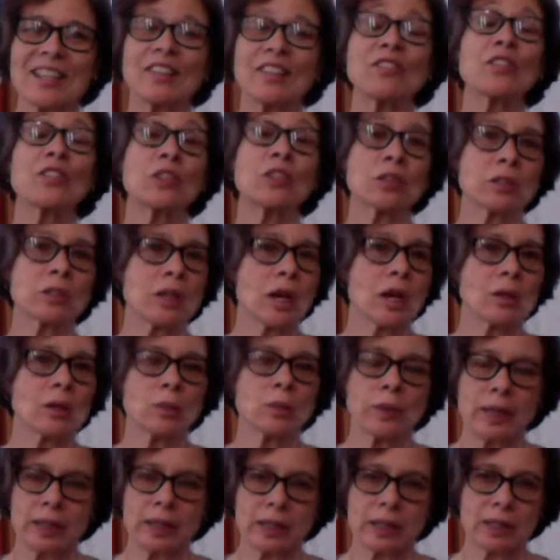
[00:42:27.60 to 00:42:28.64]
if you're
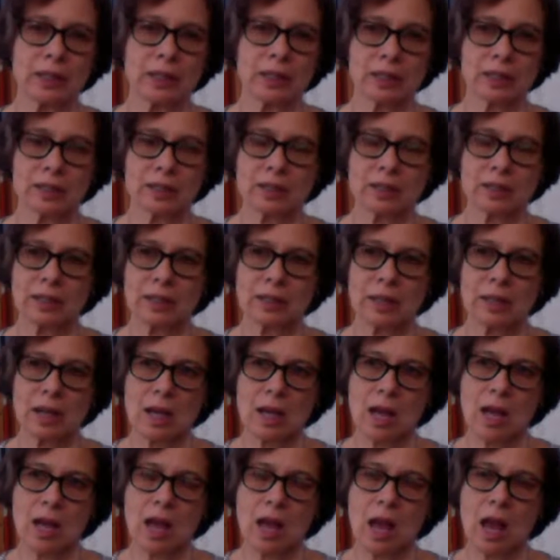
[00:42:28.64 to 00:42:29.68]
not ready.
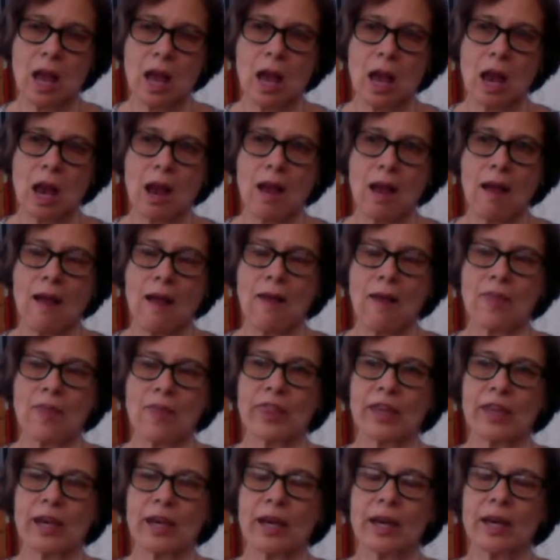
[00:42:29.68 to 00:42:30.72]

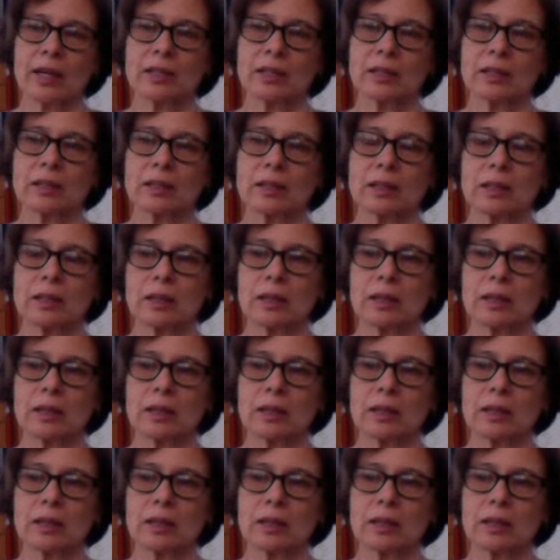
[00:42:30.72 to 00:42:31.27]
And that,